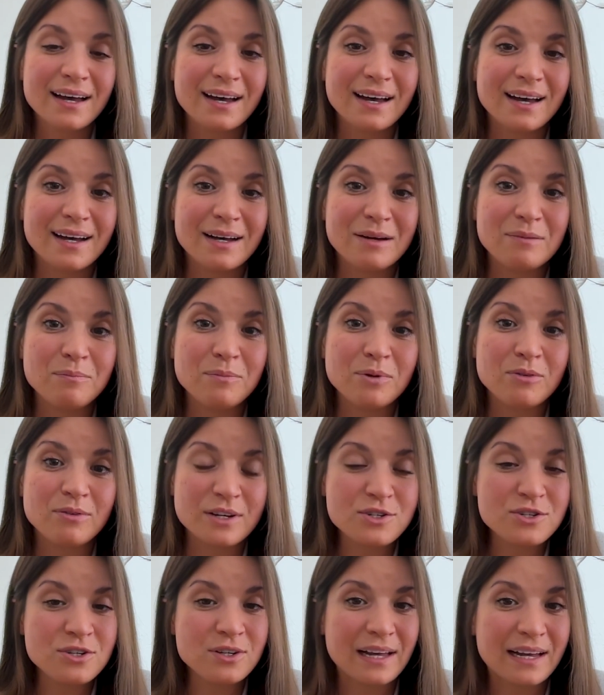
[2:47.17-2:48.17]
Um,
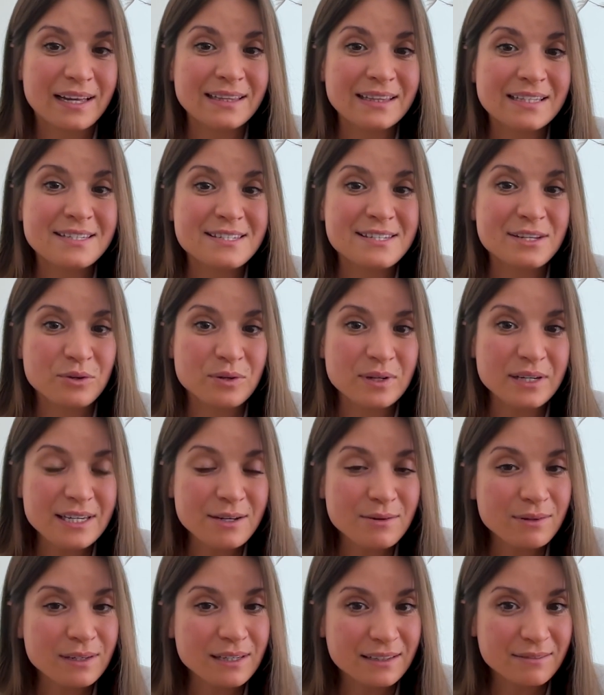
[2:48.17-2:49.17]
professional athletes are
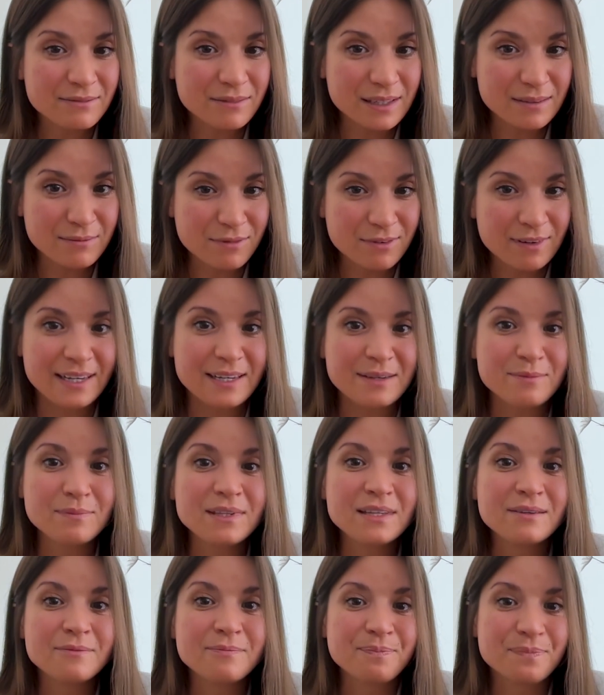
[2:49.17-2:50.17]
equally
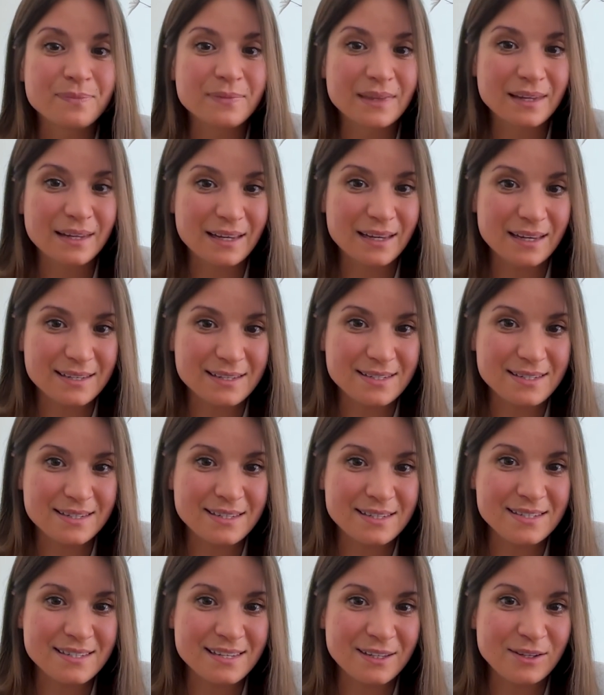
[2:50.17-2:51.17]
inflamed as the
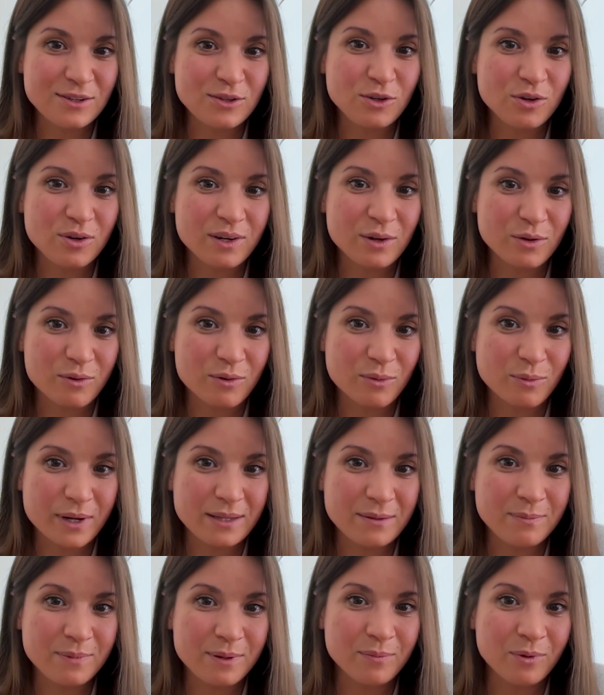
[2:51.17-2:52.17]
sedentary
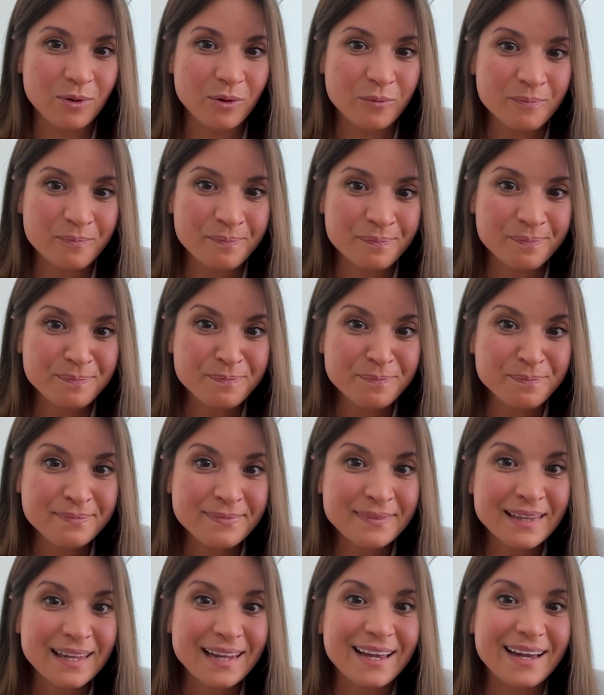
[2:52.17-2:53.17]
overweight people,
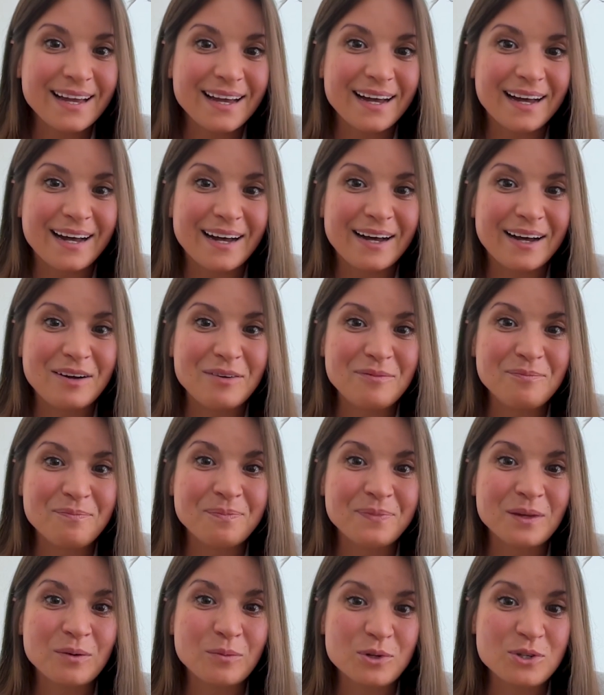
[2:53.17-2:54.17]
um,
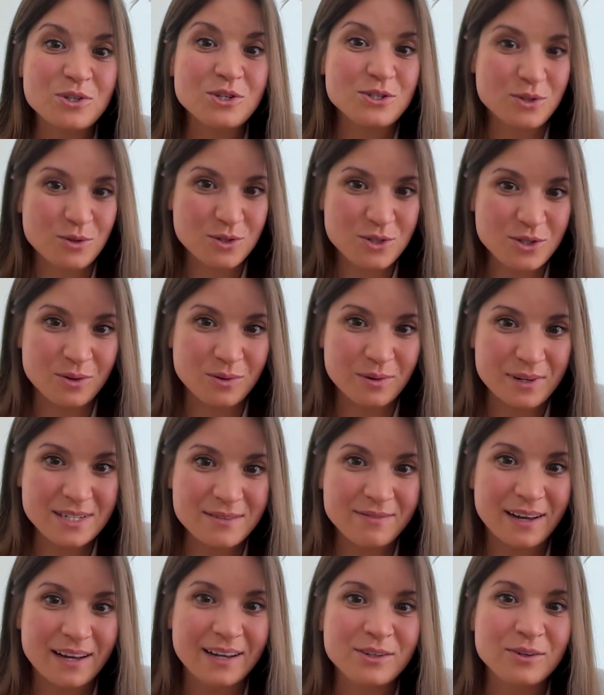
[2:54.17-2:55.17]
which is also a
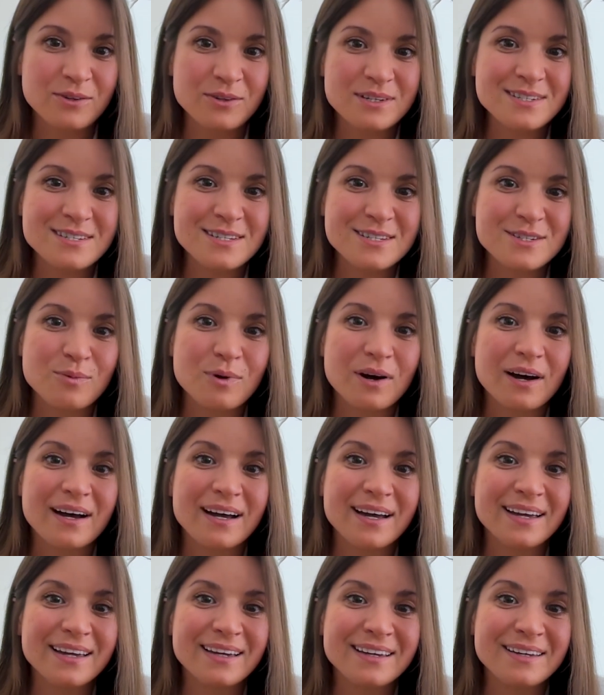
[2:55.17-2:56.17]
risk factor. This is
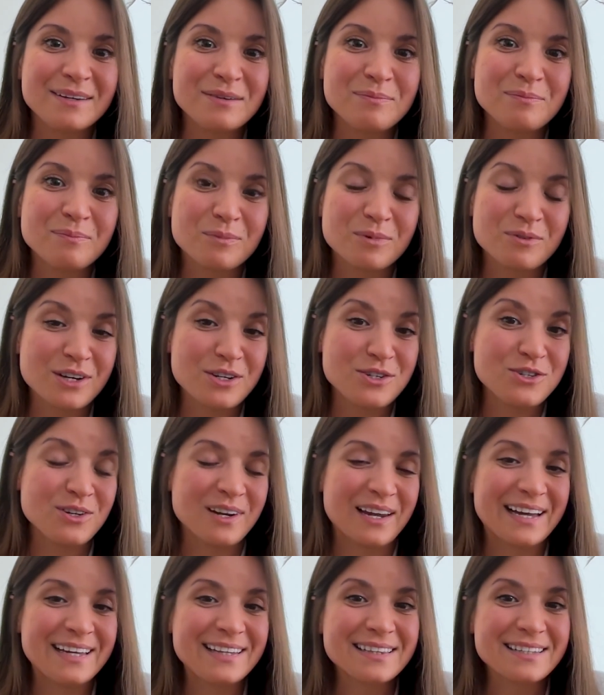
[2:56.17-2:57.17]
why
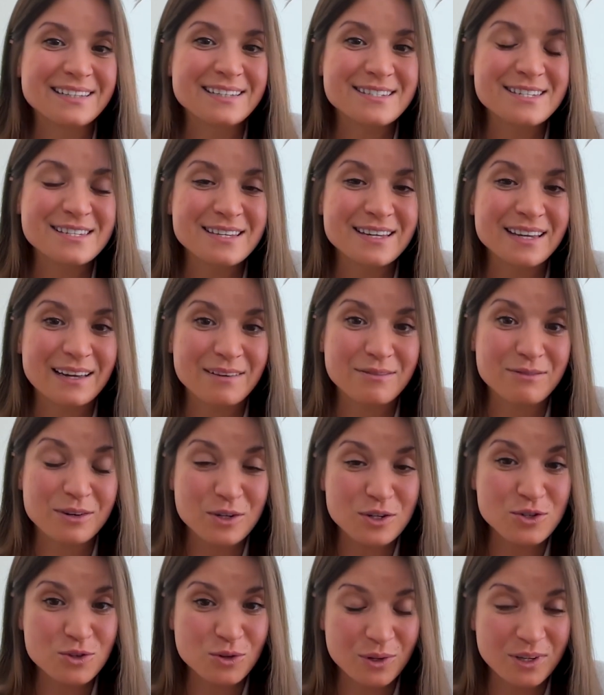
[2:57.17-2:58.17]
professional athletes have
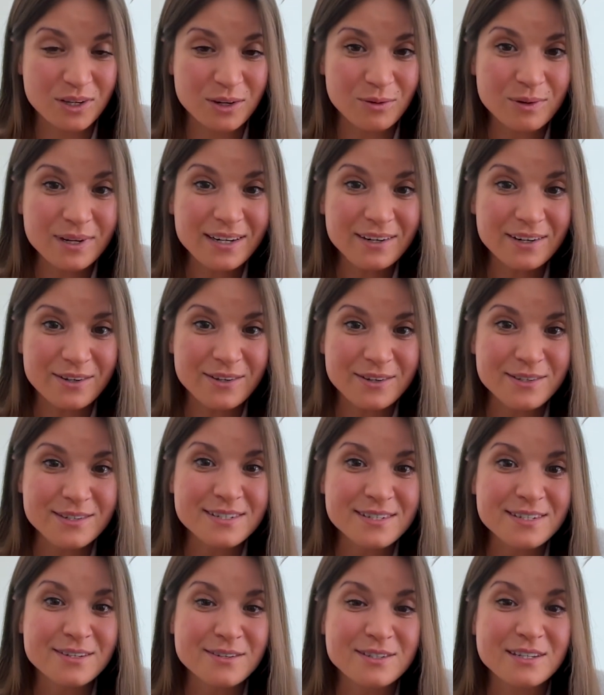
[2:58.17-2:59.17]
very short
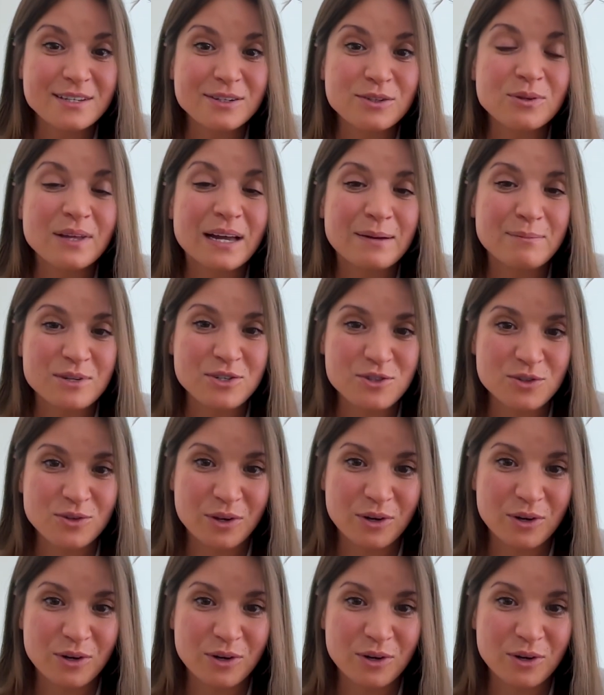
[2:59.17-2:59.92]
careers because they do damage to